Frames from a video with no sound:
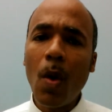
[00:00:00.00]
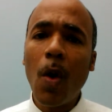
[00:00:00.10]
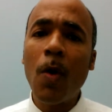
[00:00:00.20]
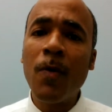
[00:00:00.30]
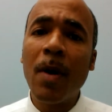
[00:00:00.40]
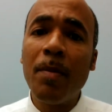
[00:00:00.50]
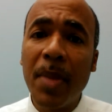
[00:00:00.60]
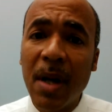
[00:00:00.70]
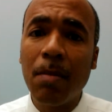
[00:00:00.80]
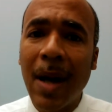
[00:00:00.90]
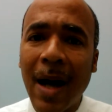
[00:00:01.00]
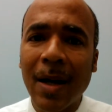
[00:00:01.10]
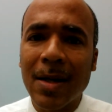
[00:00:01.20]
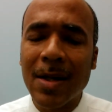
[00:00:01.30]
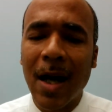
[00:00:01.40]
over a big
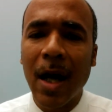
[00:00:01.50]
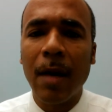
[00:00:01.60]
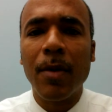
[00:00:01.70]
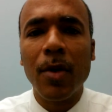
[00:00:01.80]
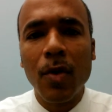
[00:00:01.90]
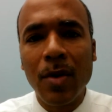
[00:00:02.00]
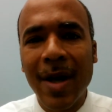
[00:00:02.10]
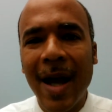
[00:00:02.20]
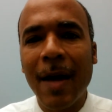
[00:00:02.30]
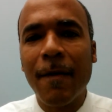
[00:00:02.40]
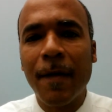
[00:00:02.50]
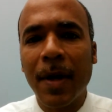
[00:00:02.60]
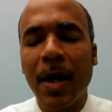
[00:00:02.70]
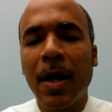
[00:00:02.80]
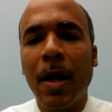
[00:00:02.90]
block of time, you can't
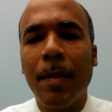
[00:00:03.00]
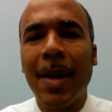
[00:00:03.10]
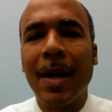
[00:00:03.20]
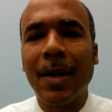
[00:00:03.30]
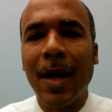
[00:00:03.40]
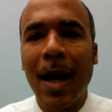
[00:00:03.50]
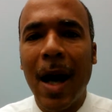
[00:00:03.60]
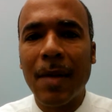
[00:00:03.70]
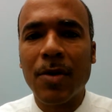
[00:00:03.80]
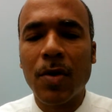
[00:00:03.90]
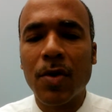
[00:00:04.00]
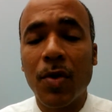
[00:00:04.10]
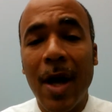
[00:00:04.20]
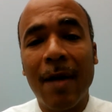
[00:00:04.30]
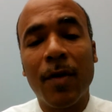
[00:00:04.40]
forget about the obstacles.
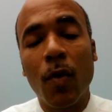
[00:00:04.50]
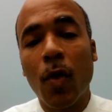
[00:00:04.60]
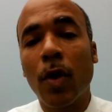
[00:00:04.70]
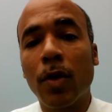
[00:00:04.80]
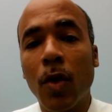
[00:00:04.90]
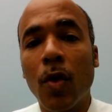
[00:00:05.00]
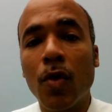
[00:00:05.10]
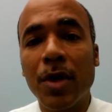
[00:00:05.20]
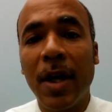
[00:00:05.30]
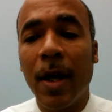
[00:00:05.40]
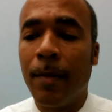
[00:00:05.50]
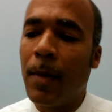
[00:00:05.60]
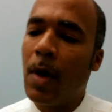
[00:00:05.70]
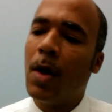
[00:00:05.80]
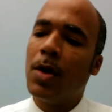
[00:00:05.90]
We have to work those in.
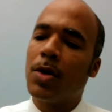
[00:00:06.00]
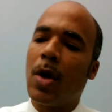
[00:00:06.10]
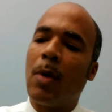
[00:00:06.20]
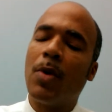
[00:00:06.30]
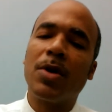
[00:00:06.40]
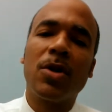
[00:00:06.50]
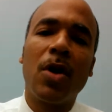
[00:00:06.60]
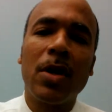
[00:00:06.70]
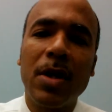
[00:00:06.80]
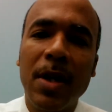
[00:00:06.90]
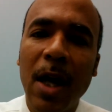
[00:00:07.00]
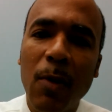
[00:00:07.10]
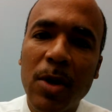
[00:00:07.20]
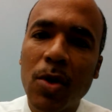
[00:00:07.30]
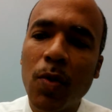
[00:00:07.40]
So I want to start today
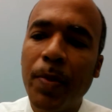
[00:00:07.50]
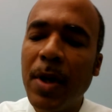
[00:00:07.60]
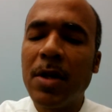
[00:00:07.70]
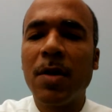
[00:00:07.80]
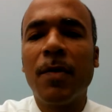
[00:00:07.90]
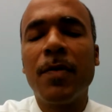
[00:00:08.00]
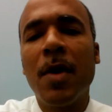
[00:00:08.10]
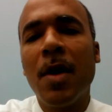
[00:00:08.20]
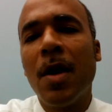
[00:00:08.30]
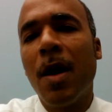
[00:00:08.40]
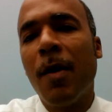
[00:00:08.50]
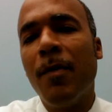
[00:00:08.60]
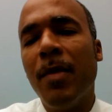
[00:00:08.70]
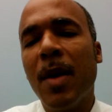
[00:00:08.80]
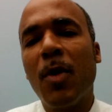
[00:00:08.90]
with two pieces
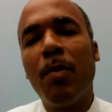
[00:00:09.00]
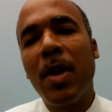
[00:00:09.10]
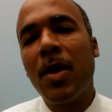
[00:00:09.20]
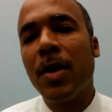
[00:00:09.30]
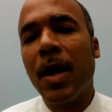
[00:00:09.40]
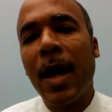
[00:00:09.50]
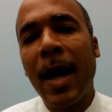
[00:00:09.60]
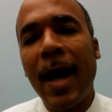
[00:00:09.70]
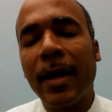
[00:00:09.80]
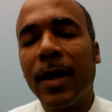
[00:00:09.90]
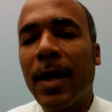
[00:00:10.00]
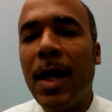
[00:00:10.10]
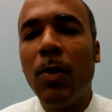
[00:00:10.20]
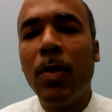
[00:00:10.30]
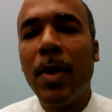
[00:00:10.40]
of memorabilia that I like to
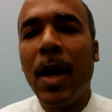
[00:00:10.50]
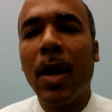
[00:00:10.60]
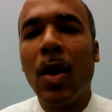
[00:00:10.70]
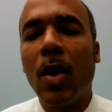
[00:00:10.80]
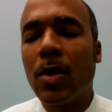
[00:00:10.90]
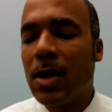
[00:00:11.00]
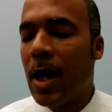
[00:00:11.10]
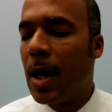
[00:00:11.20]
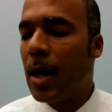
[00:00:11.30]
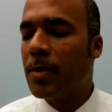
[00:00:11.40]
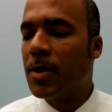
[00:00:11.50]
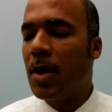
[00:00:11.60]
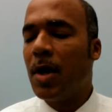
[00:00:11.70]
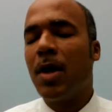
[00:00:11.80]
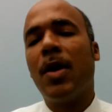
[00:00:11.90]
keep with me at all times.
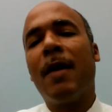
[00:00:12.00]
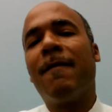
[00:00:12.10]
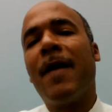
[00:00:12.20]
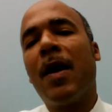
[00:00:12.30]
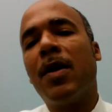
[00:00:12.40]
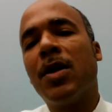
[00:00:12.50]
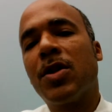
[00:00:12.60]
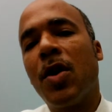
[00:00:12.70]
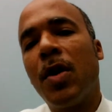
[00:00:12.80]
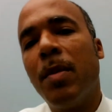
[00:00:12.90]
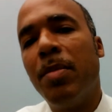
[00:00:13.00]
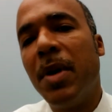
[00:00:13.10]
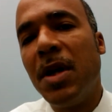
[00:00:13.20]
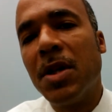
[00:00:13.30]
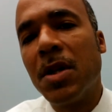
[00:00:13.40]
And I found this on the
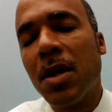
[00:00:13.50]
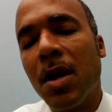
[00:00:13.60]
beach